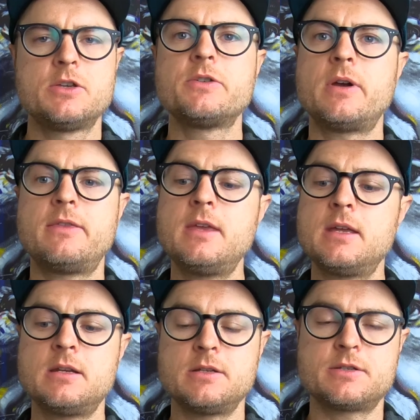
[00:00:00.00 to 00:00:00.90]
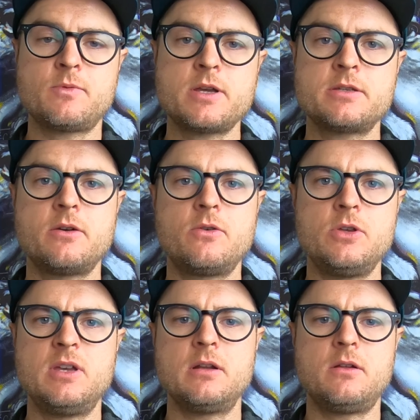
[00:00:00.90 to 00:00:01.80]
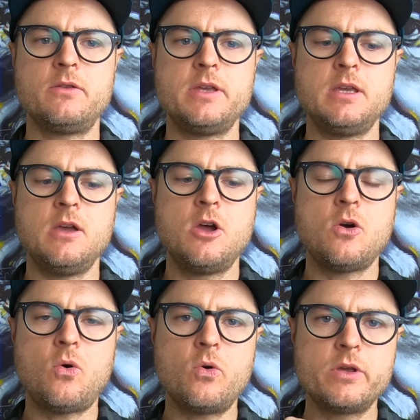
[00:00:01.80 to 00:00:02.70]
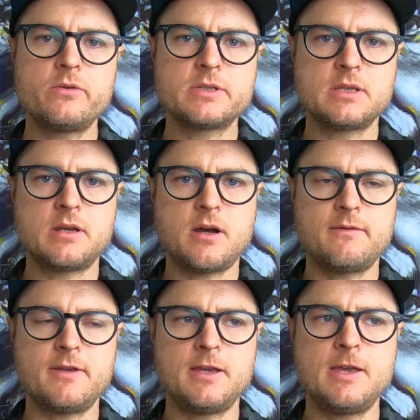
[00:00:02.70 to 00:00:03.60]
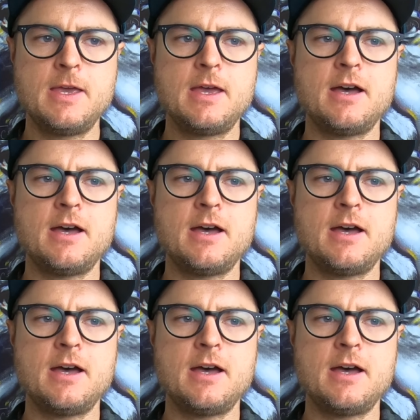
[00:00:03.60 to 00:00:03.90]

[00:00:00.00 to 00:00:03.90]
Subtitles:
So I think in an espresso, you get all the oils in the coffee.